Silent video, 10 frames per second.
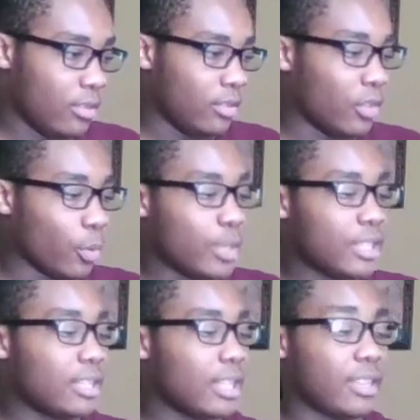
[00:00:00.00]

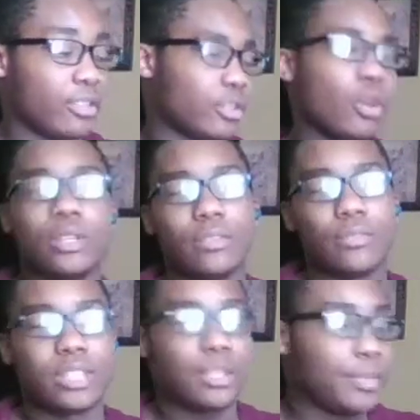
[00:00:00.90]
there's no reason for
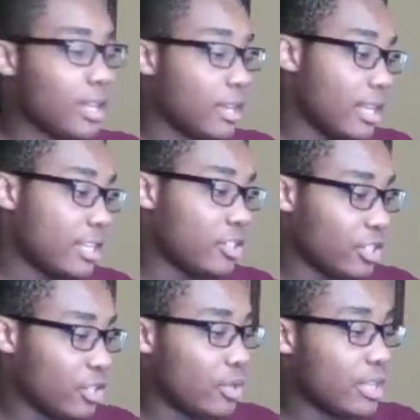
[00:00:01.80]
this to be done. It's
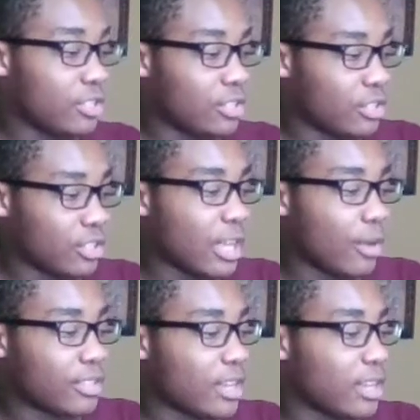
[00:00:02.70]
just how
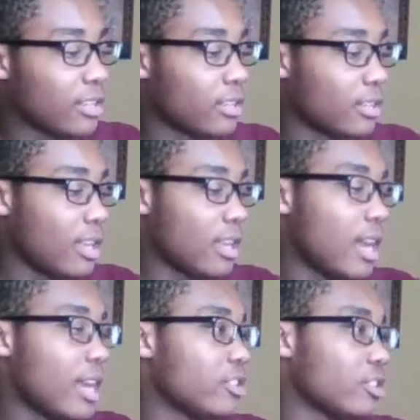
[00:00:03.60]
it's done, and
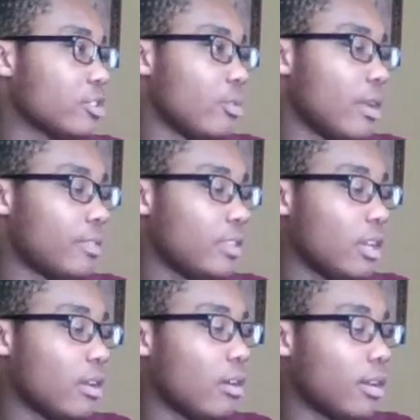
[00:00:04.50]
I just threw
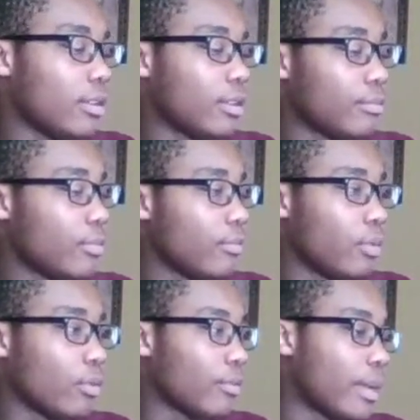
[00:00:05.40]
everything on the
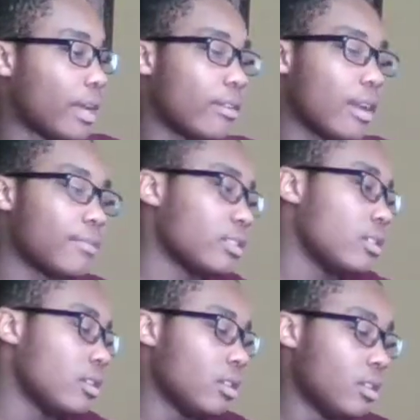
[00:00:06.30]
floor for Minecraft.
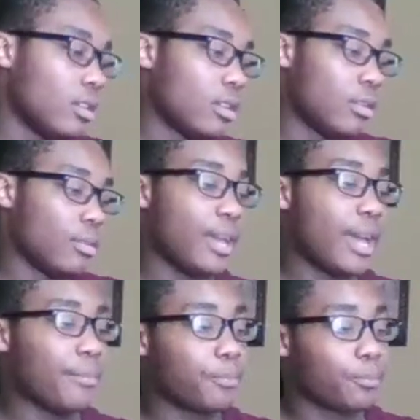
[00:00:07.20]
But
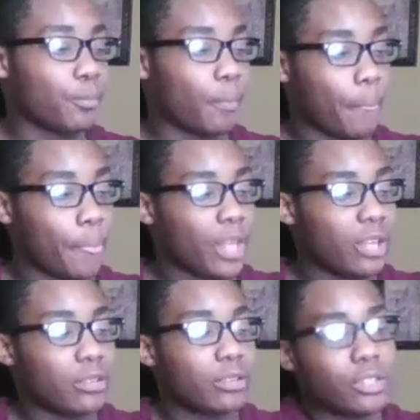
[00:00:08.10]
yeah.
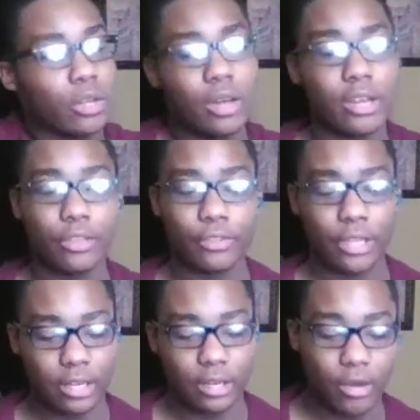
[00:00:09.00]
So another
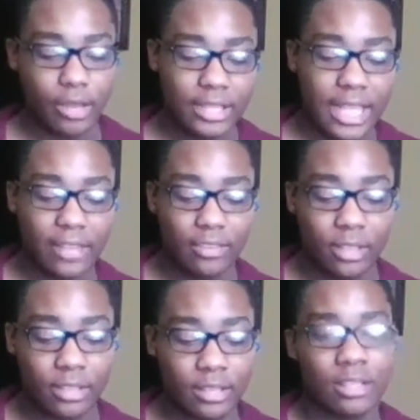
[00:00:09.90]
thing to note is
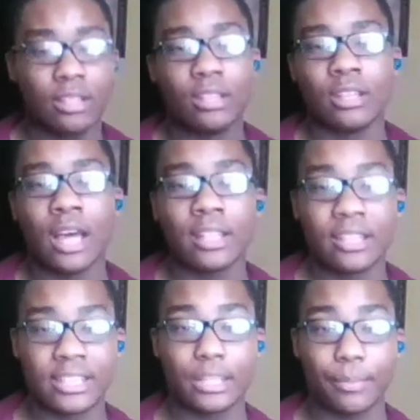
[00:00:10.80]
that
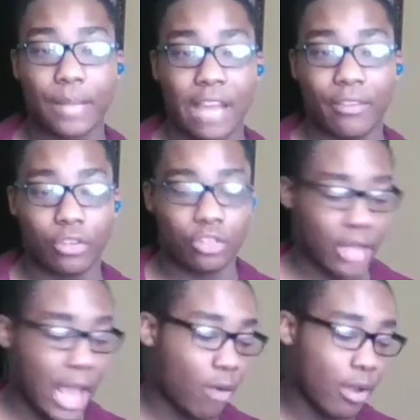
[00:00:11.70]
this is the black version.
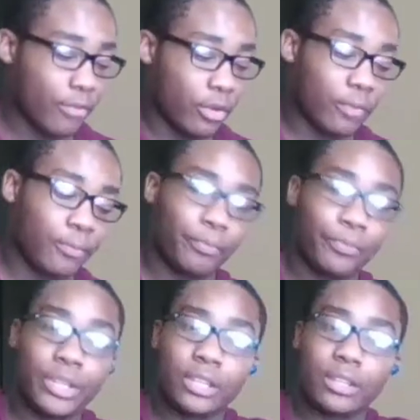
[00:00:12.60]
However,
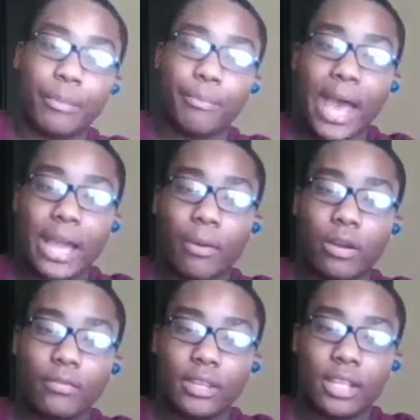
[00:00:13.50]
the back
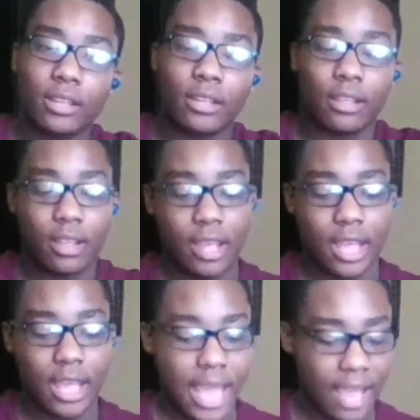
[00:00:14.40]
part of it
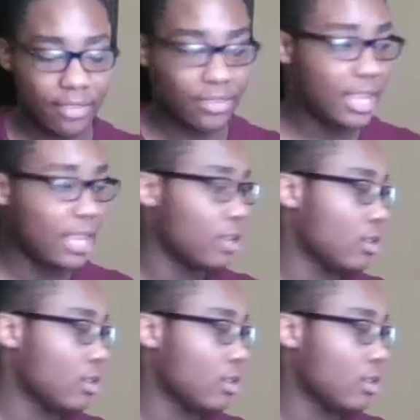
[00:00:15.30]
and the